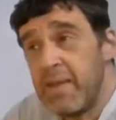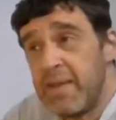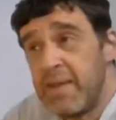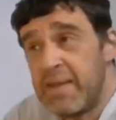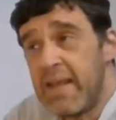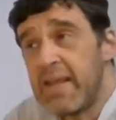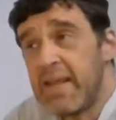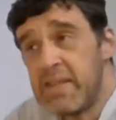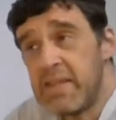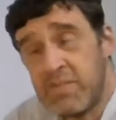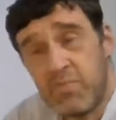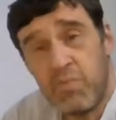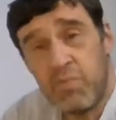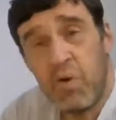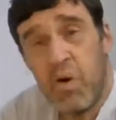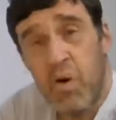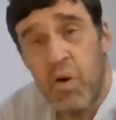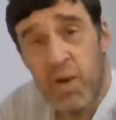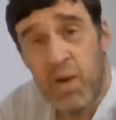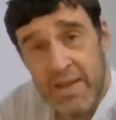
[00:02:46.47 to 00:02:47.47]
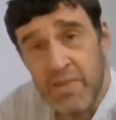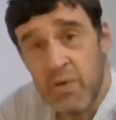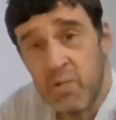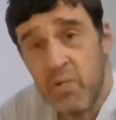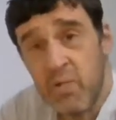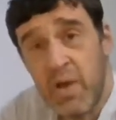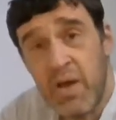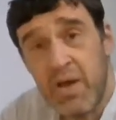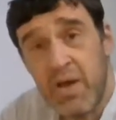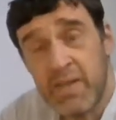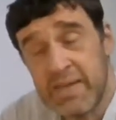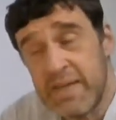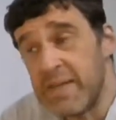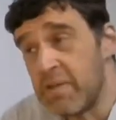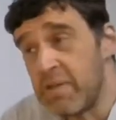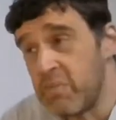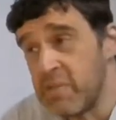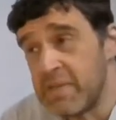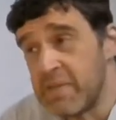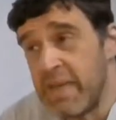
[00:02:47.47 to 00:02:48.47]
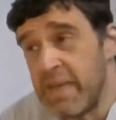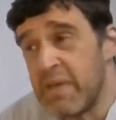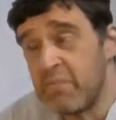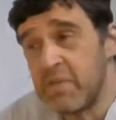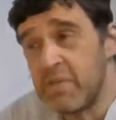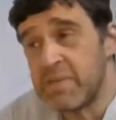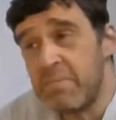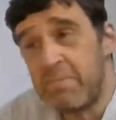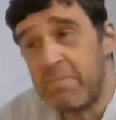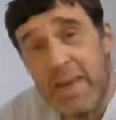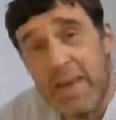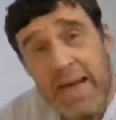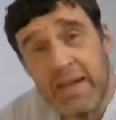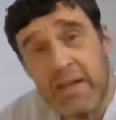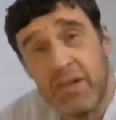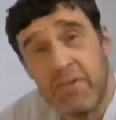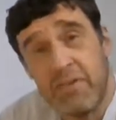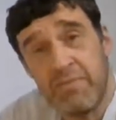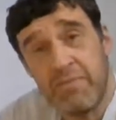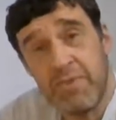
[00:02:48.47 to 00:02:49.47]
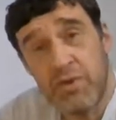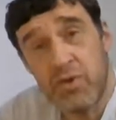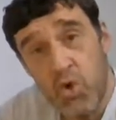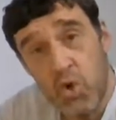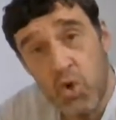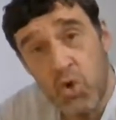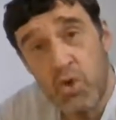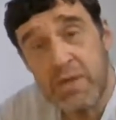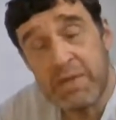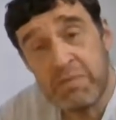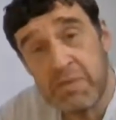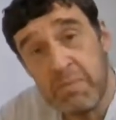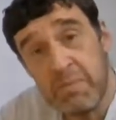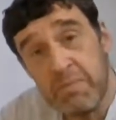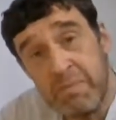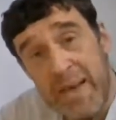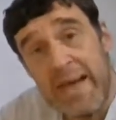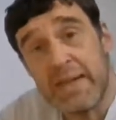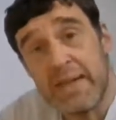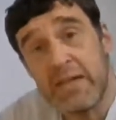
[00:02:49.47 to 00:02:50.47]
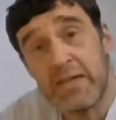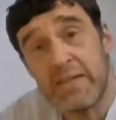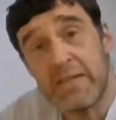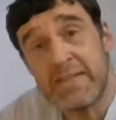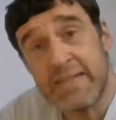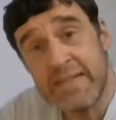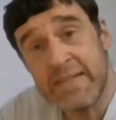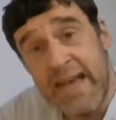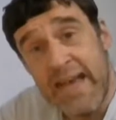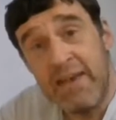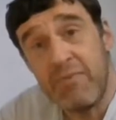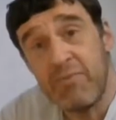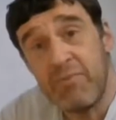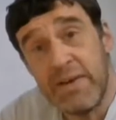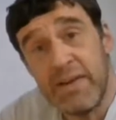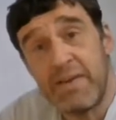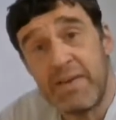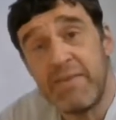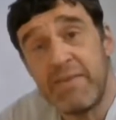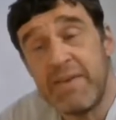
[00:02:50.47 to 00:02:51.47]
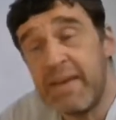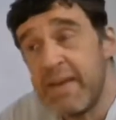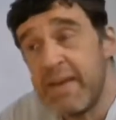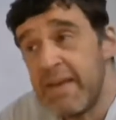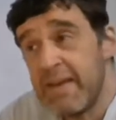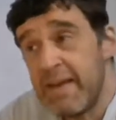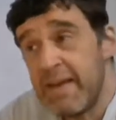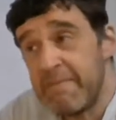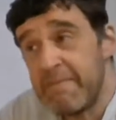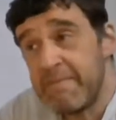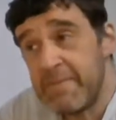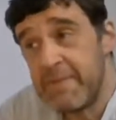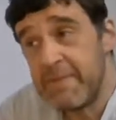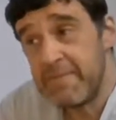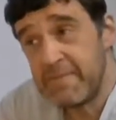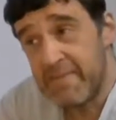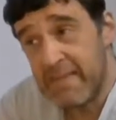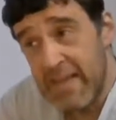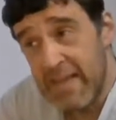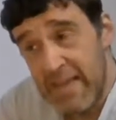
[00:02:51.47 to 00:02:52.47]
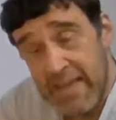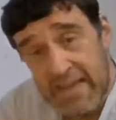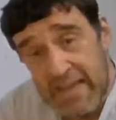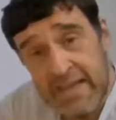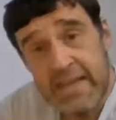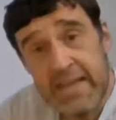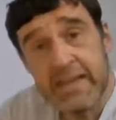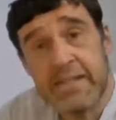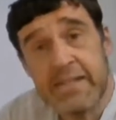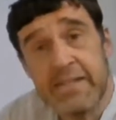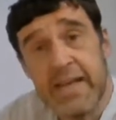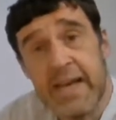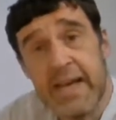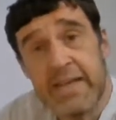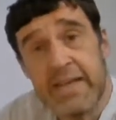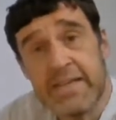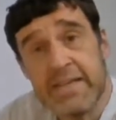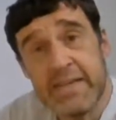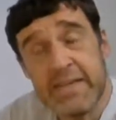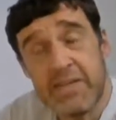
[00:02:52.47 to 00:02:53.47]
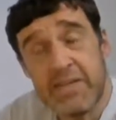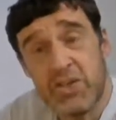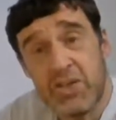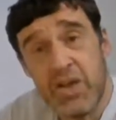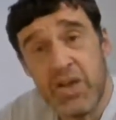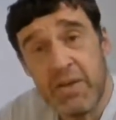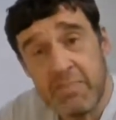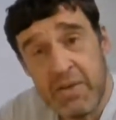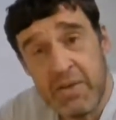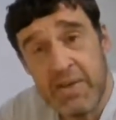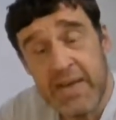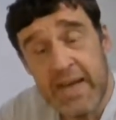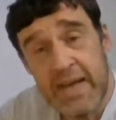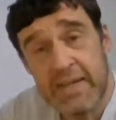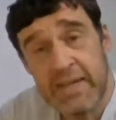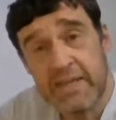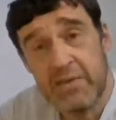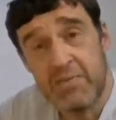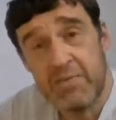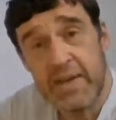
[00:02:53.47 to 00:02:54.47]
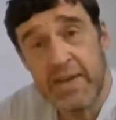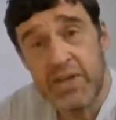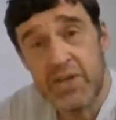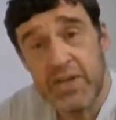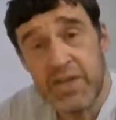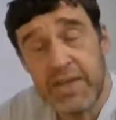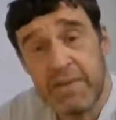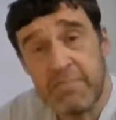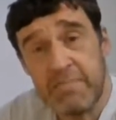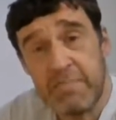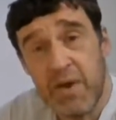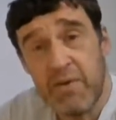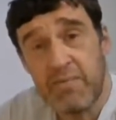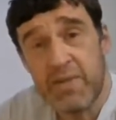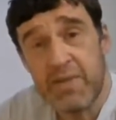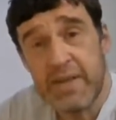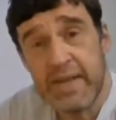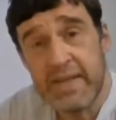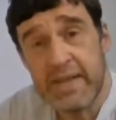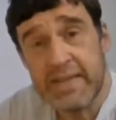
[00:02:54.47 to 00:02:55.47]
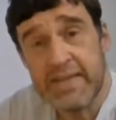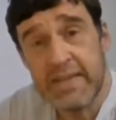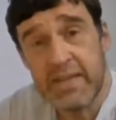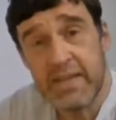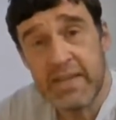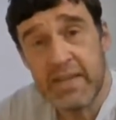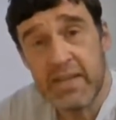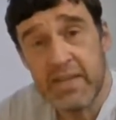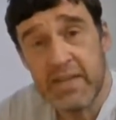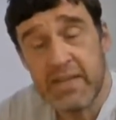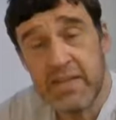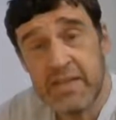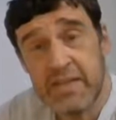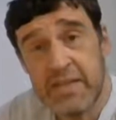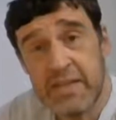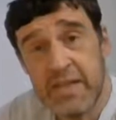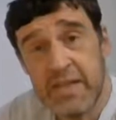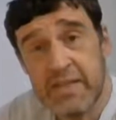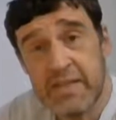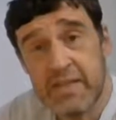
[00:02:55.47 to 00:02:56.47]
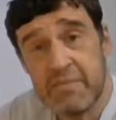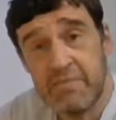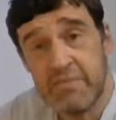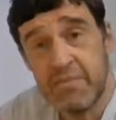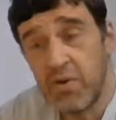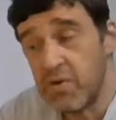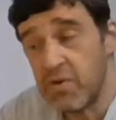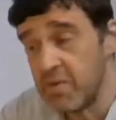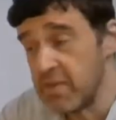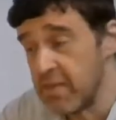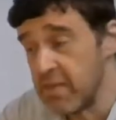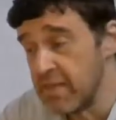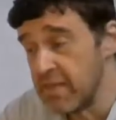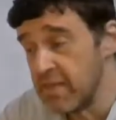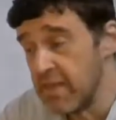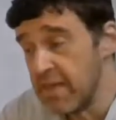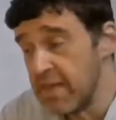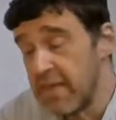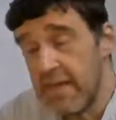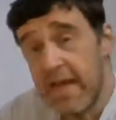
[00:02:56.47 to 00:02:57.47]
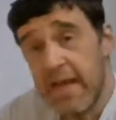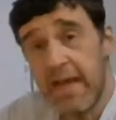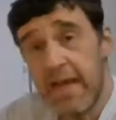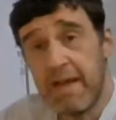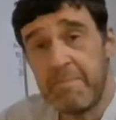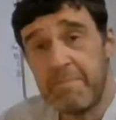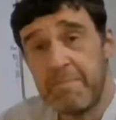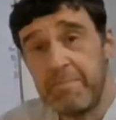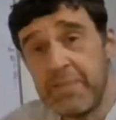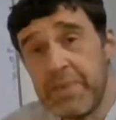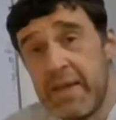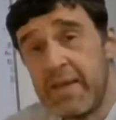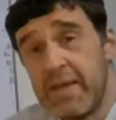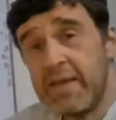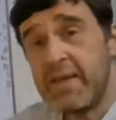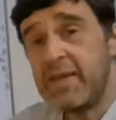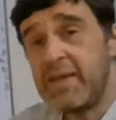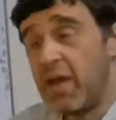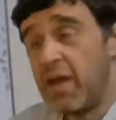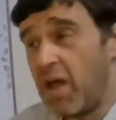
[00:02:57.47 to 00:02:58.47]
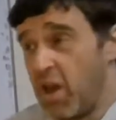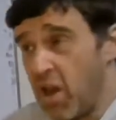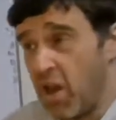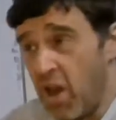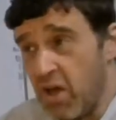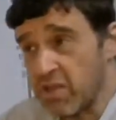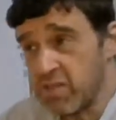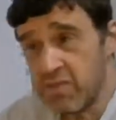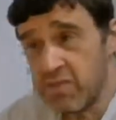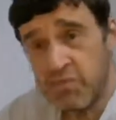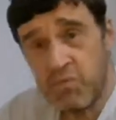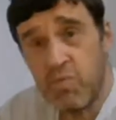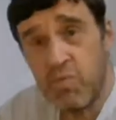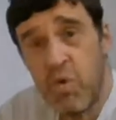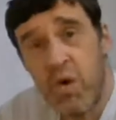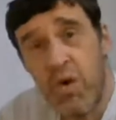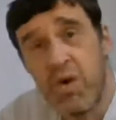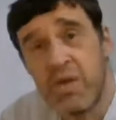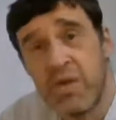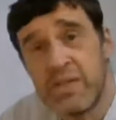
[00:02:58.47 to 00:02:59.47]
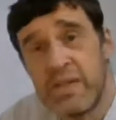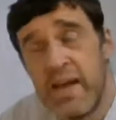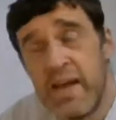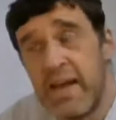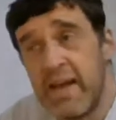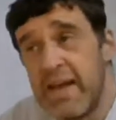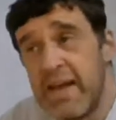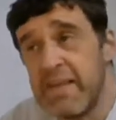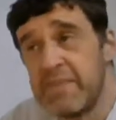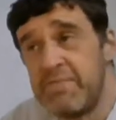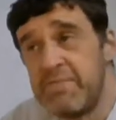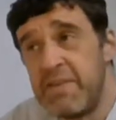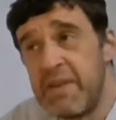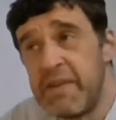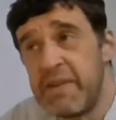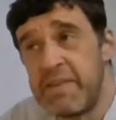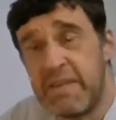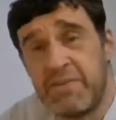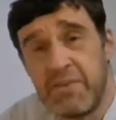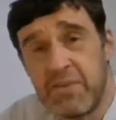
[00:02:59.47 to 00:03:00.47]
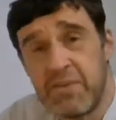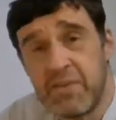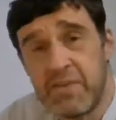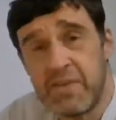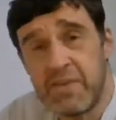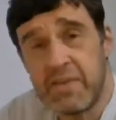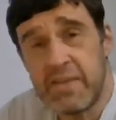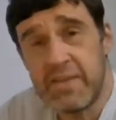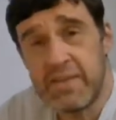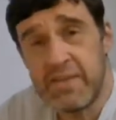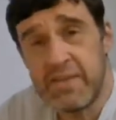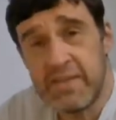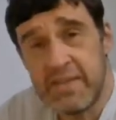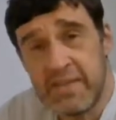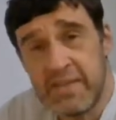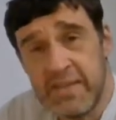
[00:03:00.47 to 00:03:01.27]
days of war in the world, and it was a battle for good. It was a battle to get rid of the hideous Nazi, German Nazi regime of the 1930s and 1940s. Lots of wars, it's very difficult to